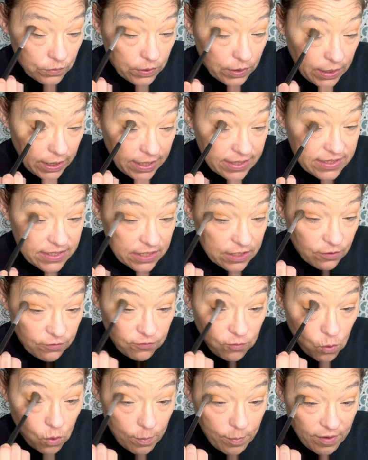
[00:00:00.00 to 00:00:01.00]
It's in the
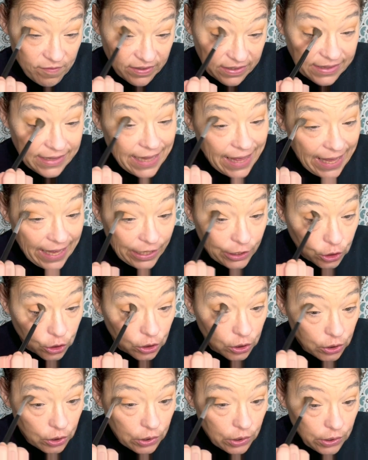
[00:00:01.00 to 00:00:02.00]
form of a
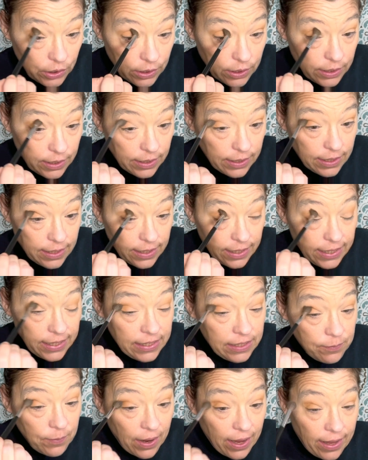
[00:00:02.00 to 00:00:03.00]
letter.
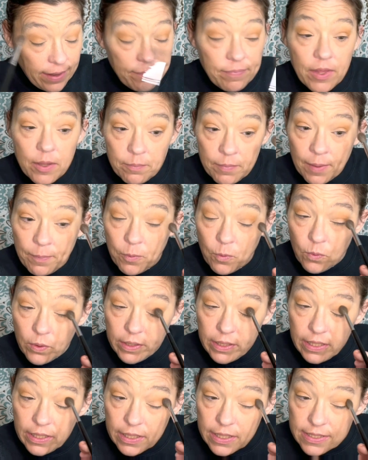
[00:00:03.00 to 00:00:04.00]
Anyway, my
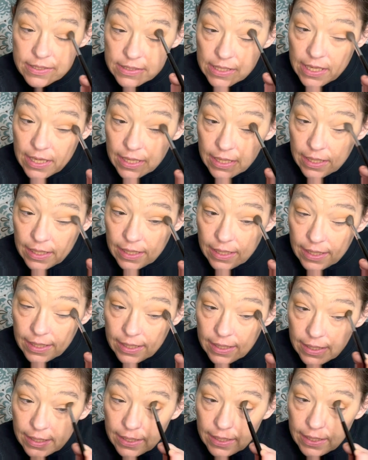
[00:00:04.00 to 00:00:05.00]
point is,
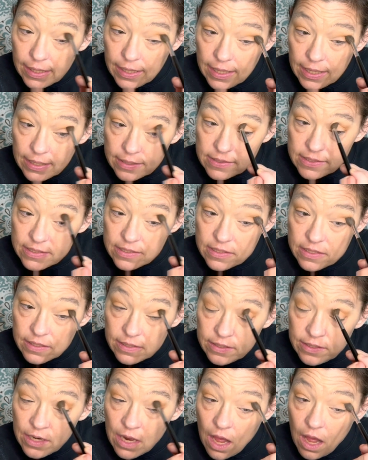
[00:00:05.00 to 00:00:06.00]
it's
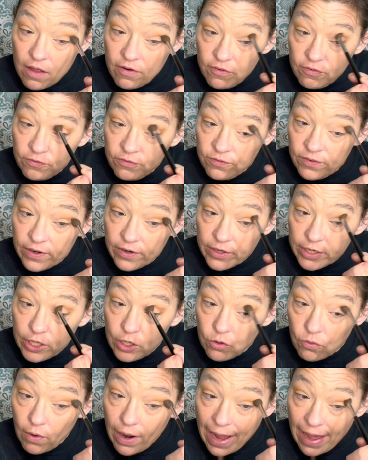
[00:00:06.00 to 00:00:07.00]
not very
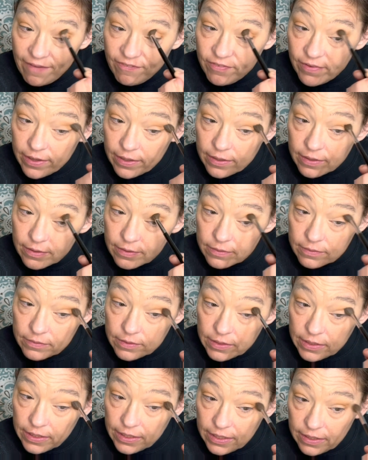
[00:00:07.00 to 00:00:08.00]
graphic
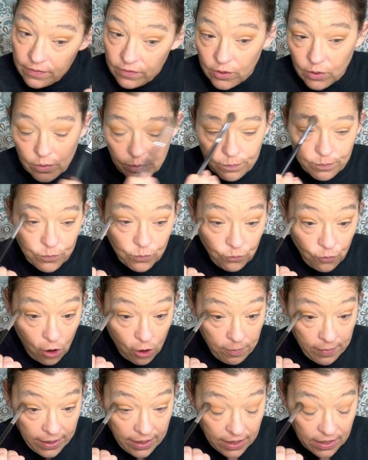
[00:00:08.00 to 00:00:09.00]
in the
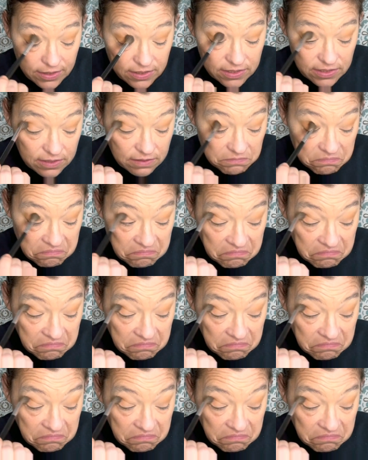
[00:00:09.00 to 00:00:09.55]
romance